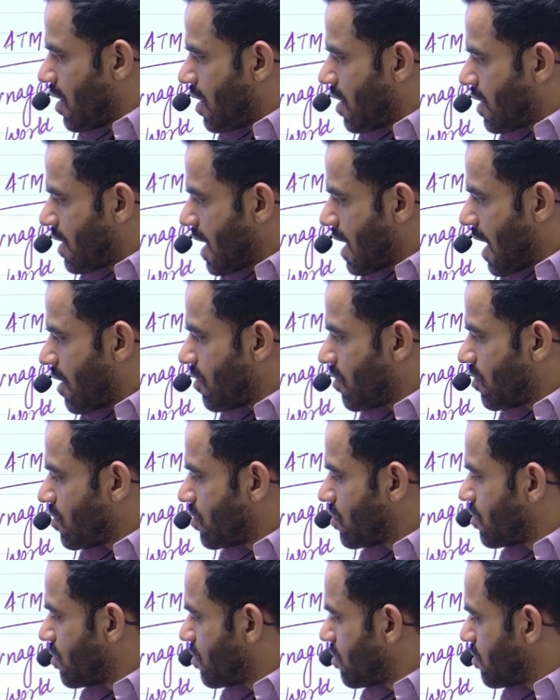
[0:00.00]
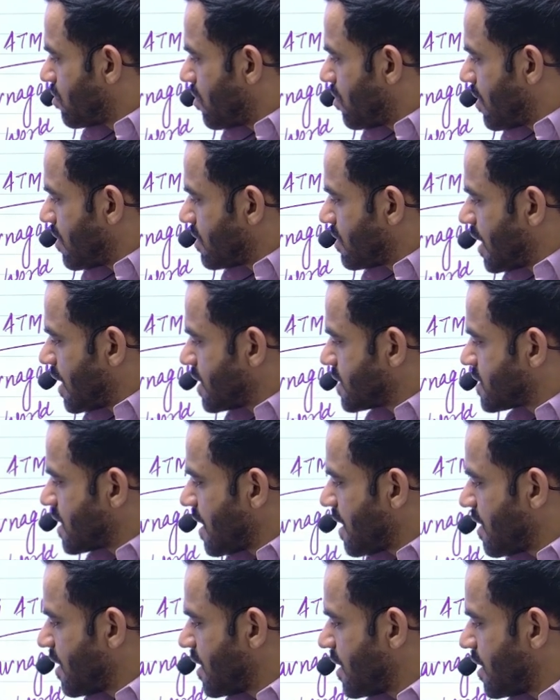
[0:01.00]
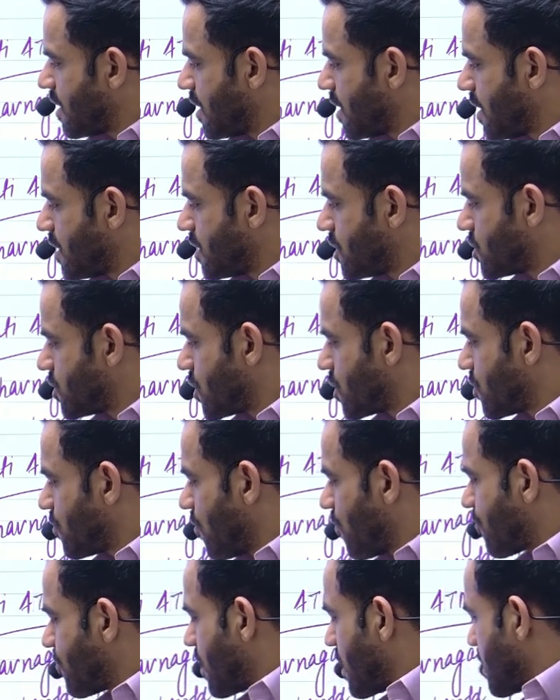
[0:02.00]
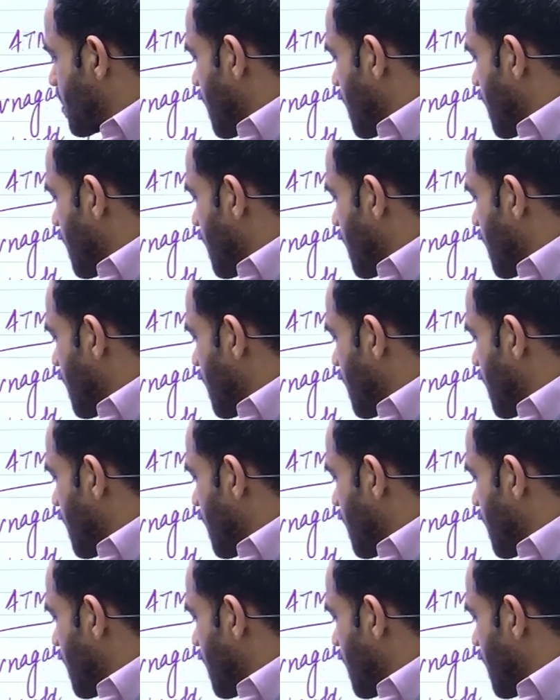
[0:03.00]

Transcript: Now, there is a initiative of Niti